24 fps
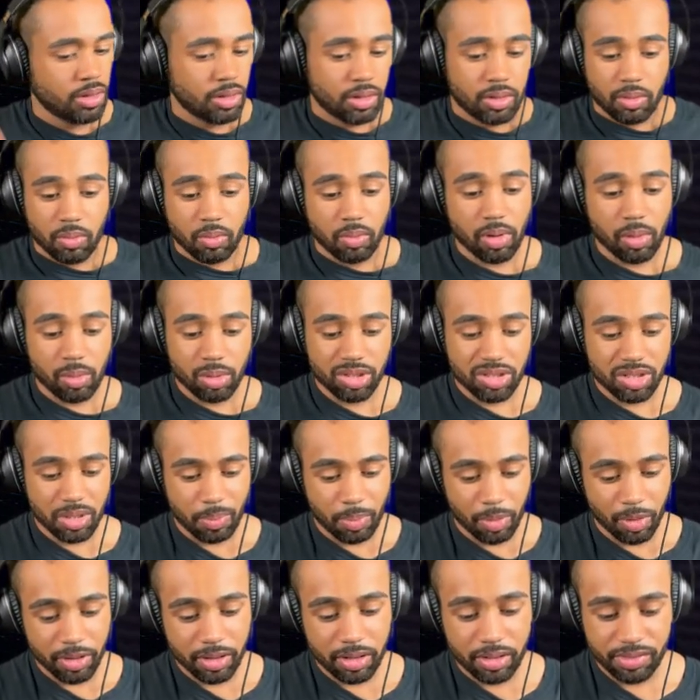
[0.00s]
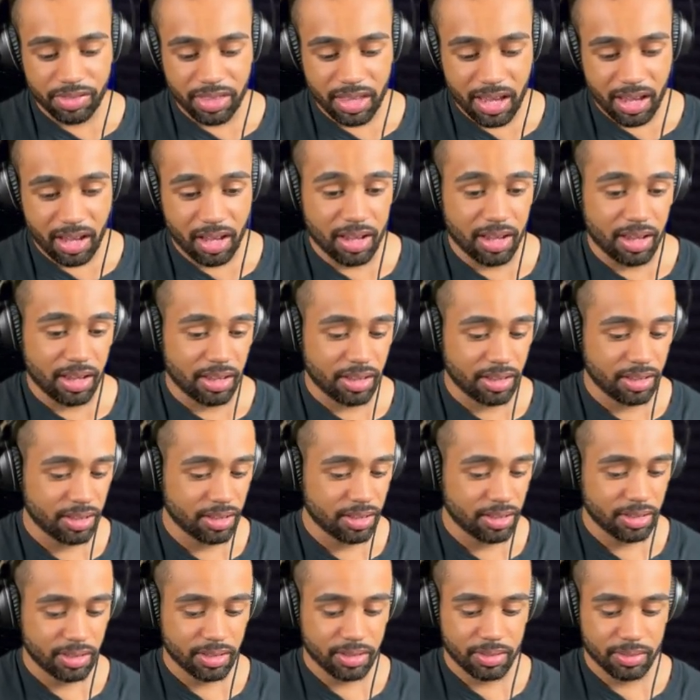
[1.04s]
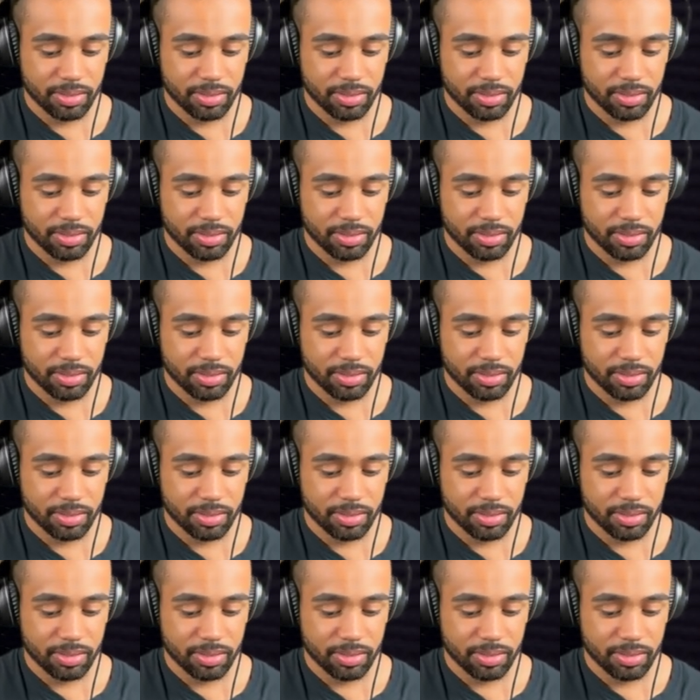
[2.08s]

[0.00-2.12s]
what was the point of that? I